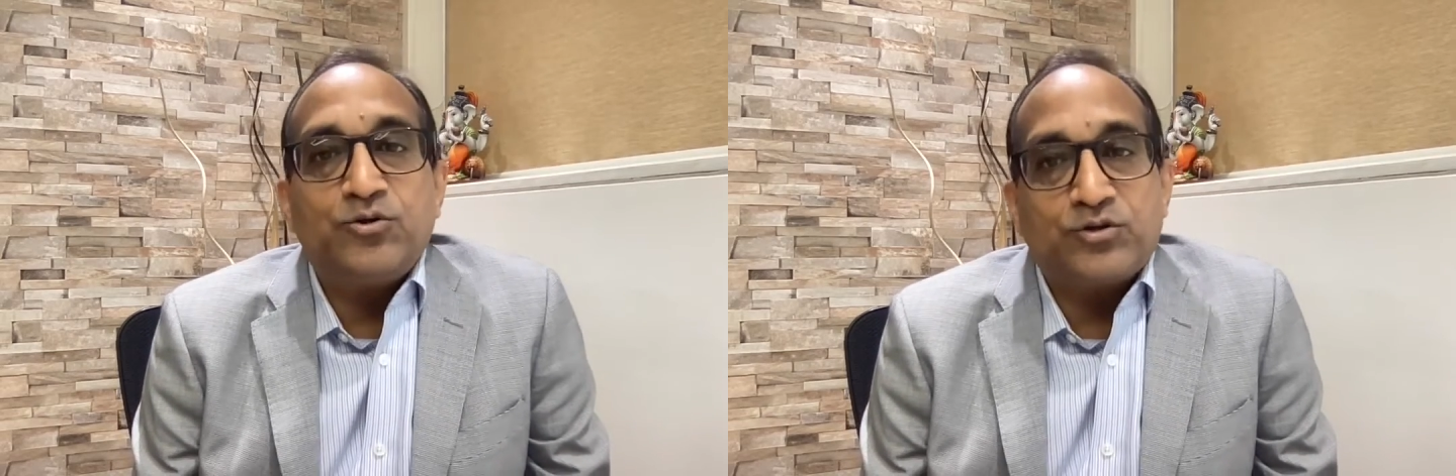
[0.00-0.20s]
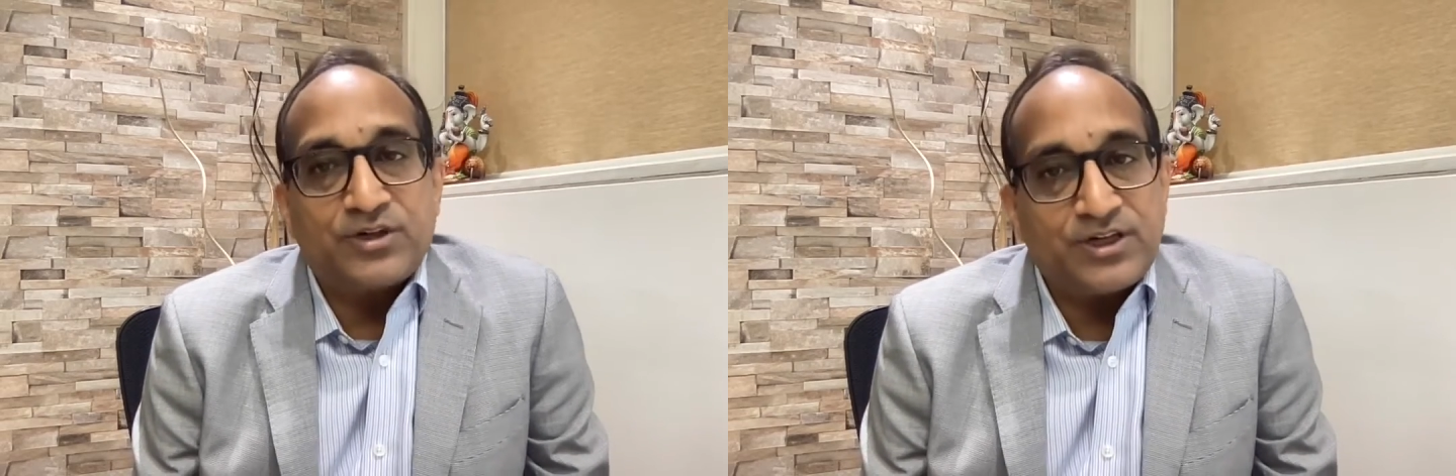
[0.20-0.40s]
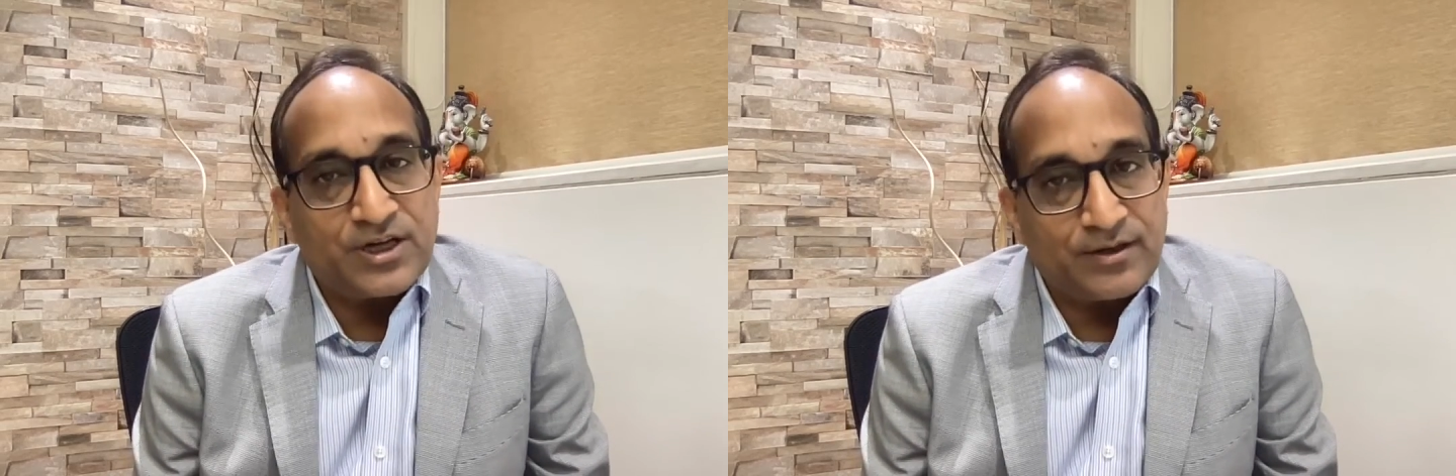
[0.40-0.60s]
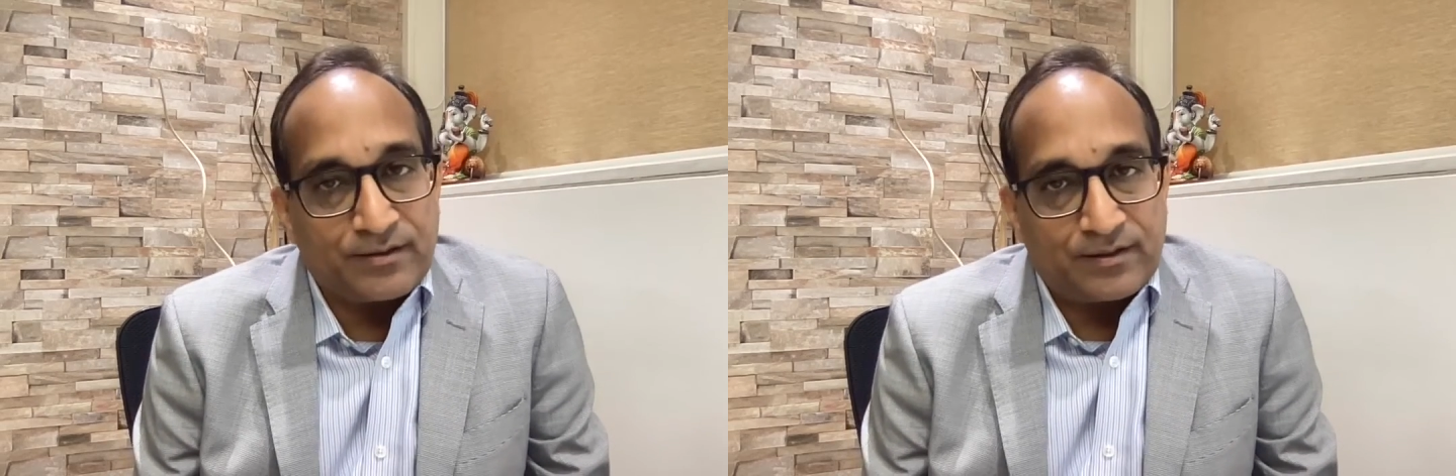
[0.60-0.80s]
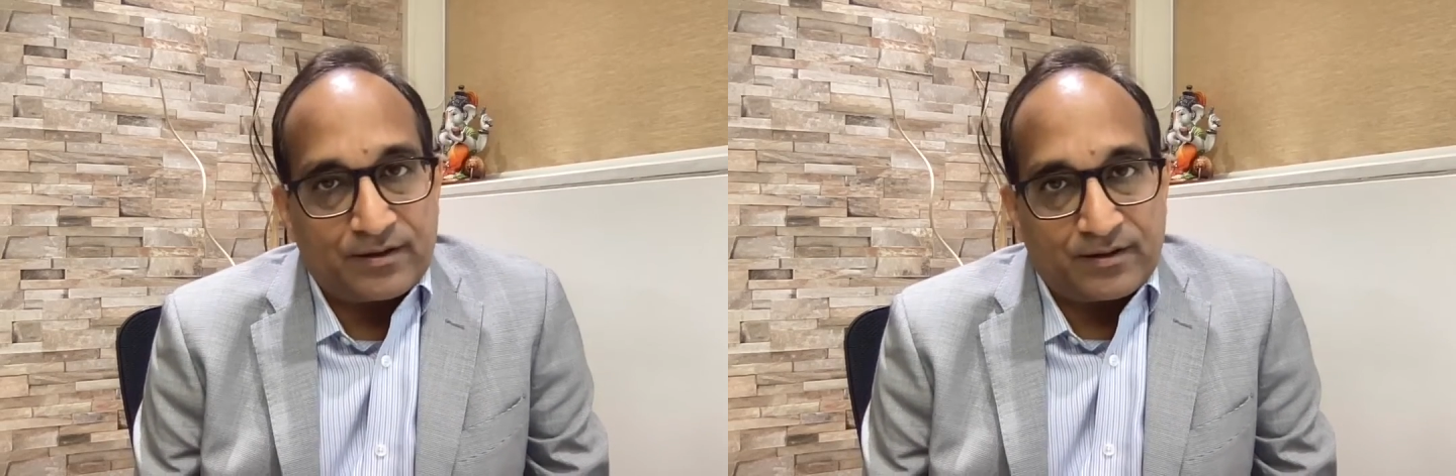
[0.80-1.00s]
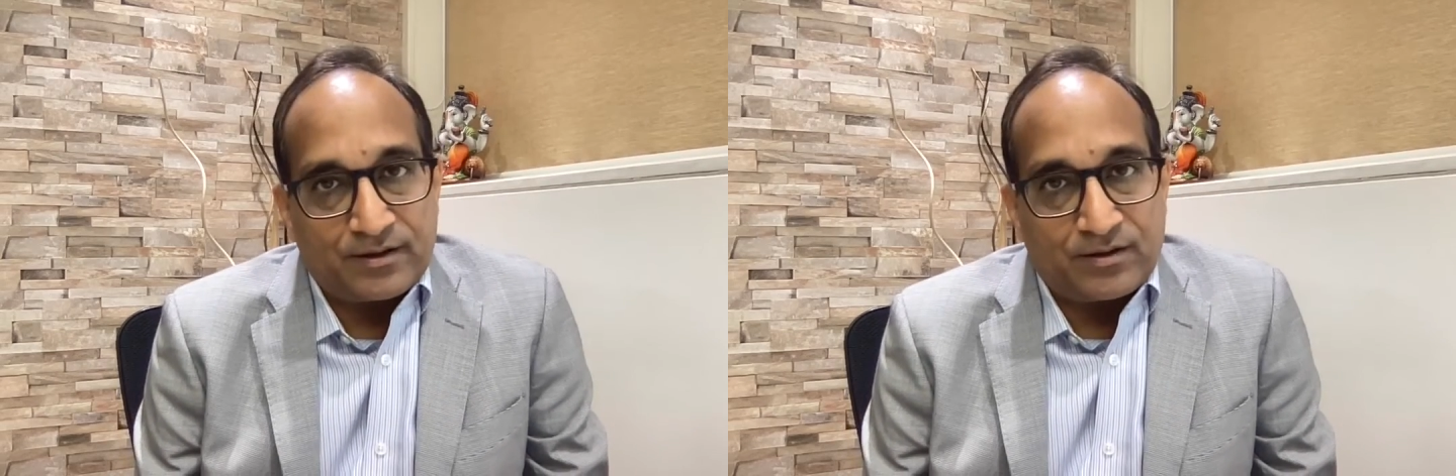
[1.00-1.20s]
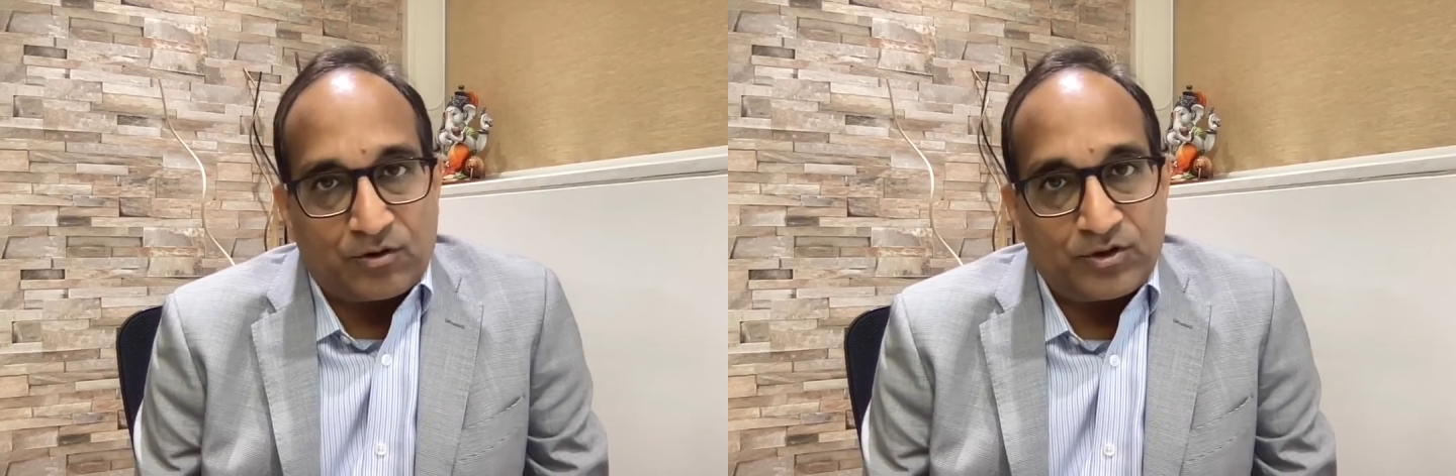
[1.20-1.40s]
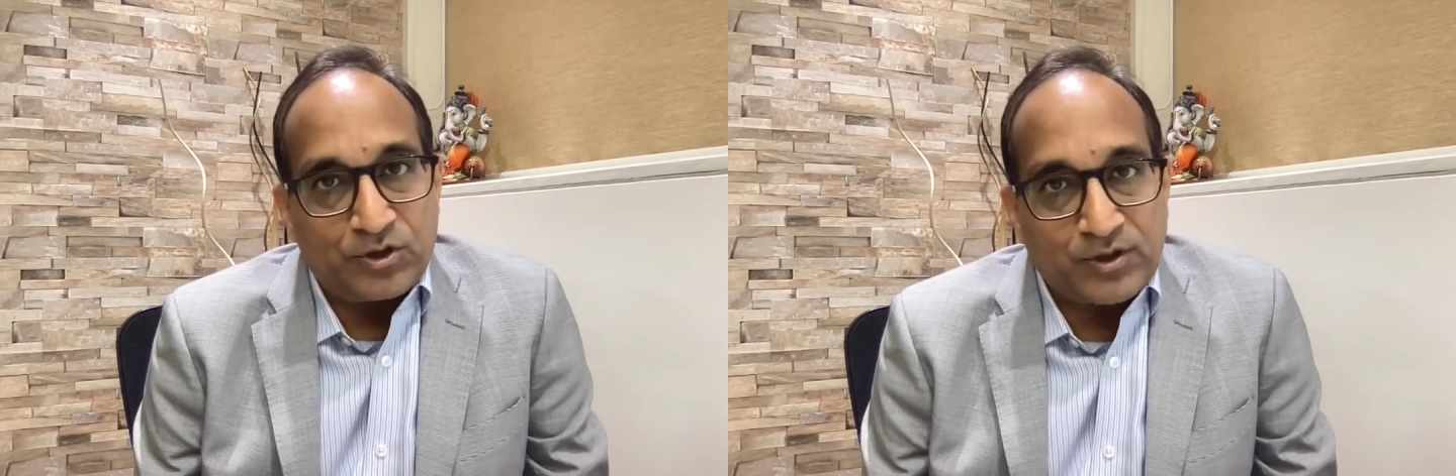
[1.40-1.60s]
nutrients
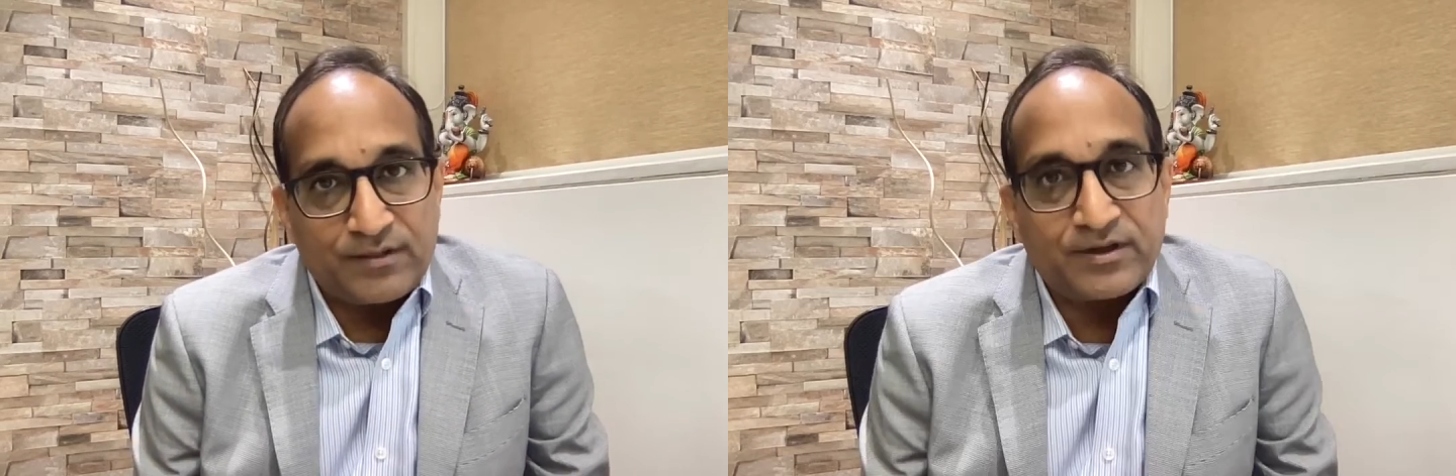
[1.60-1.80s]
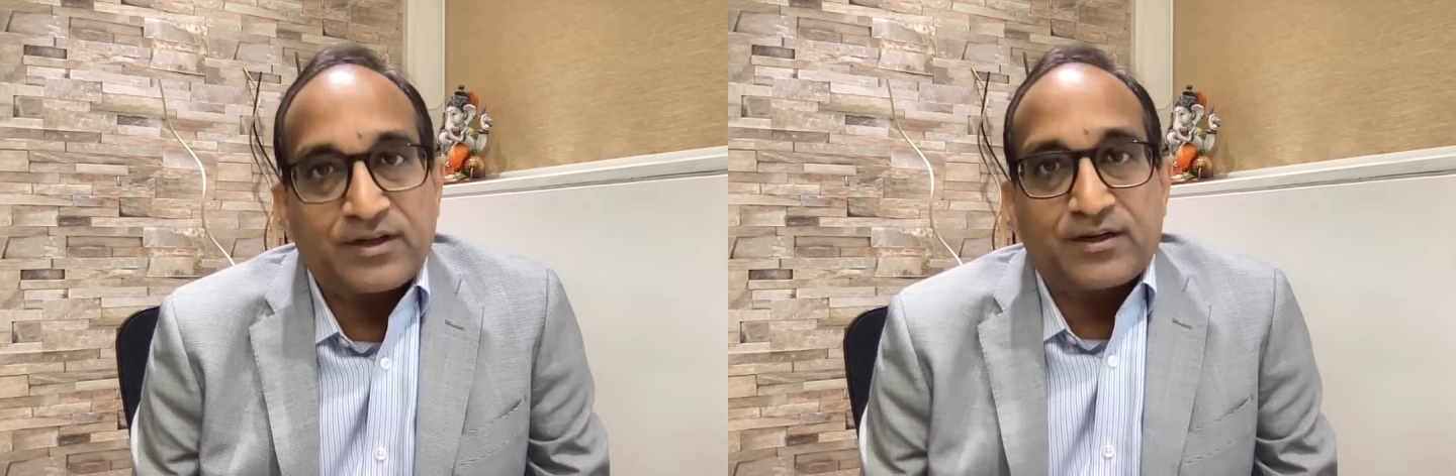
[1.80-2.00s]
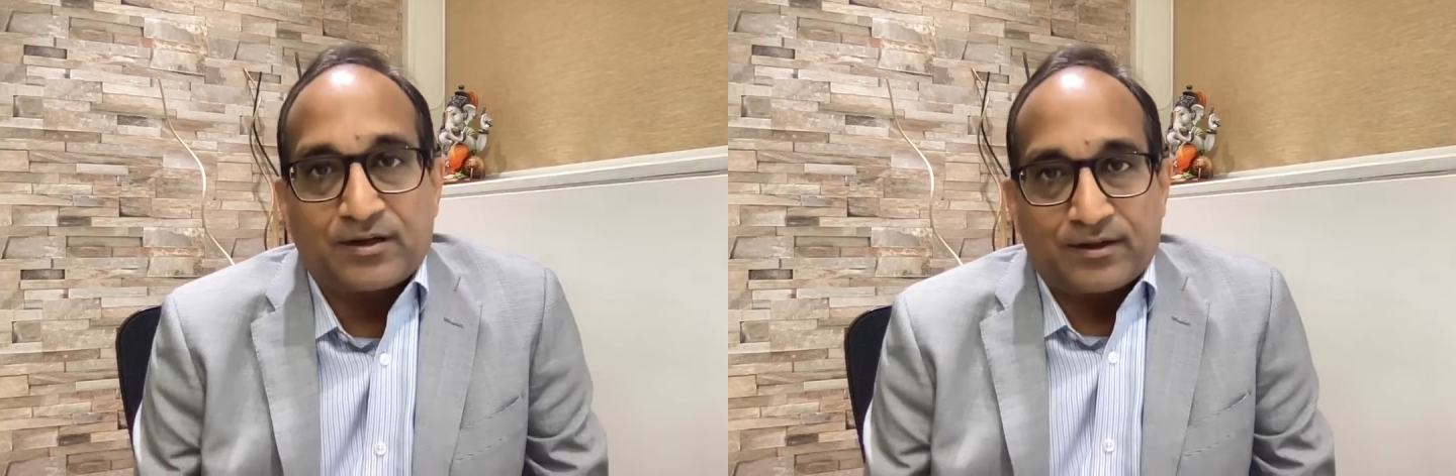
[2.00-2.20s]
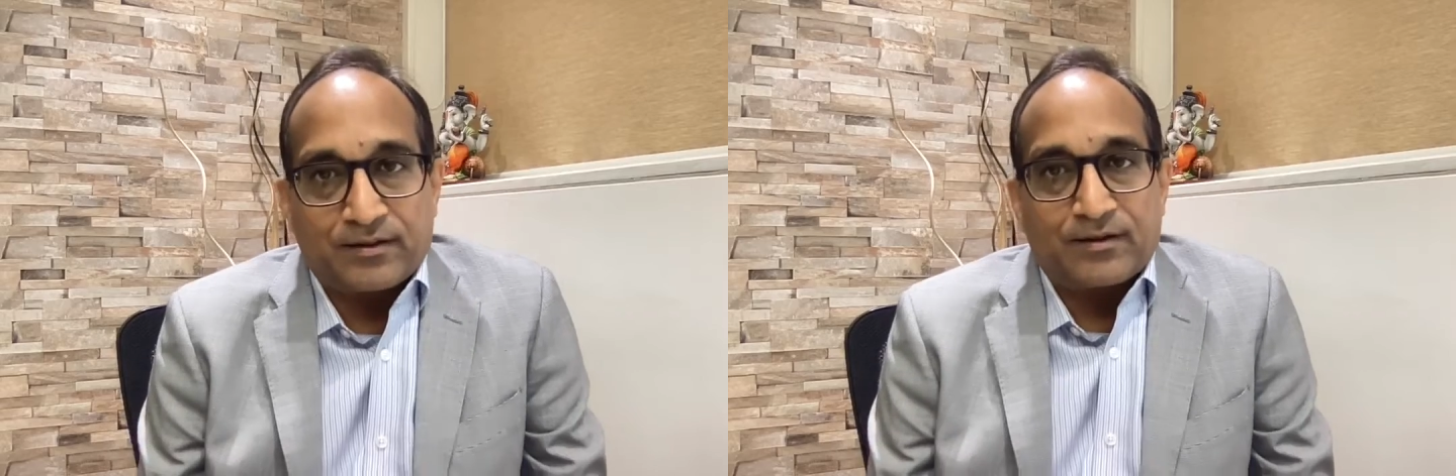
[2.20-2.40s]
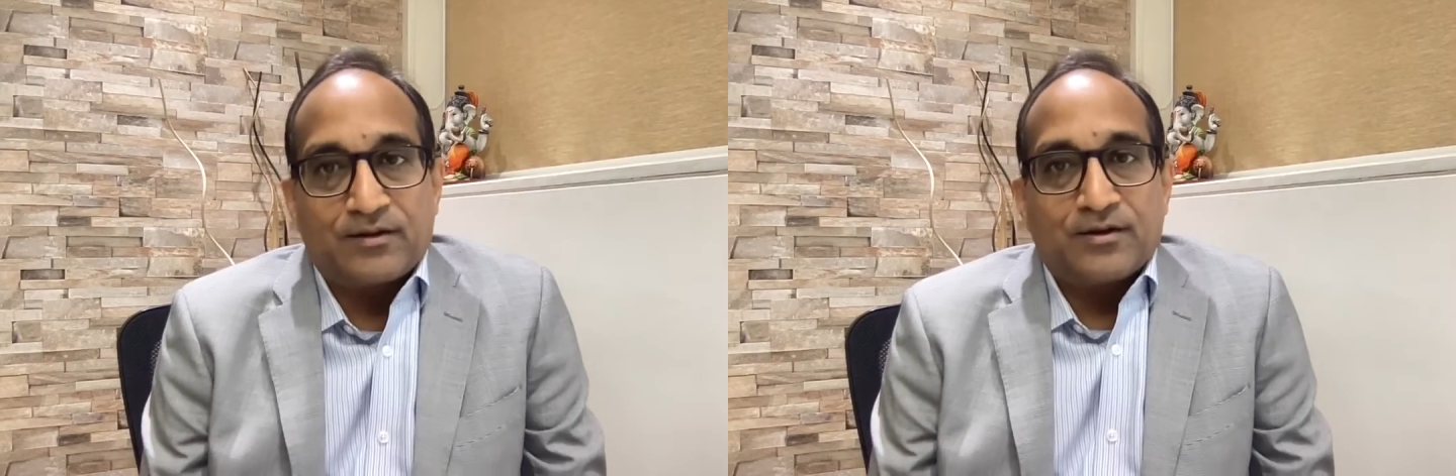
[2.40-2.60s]
or nutraceuticals